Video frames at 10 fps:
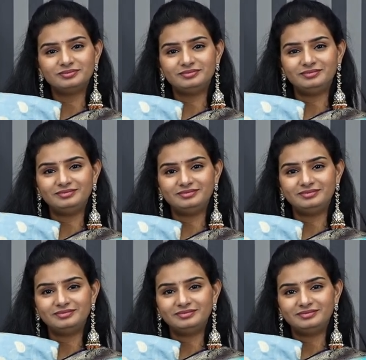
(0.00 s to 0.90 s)

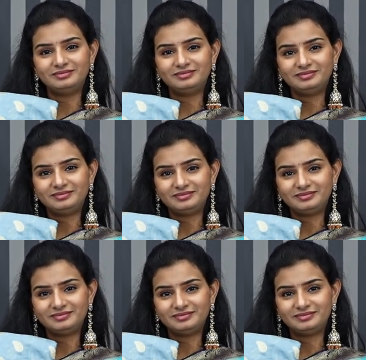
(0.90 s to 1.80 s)
[no speech]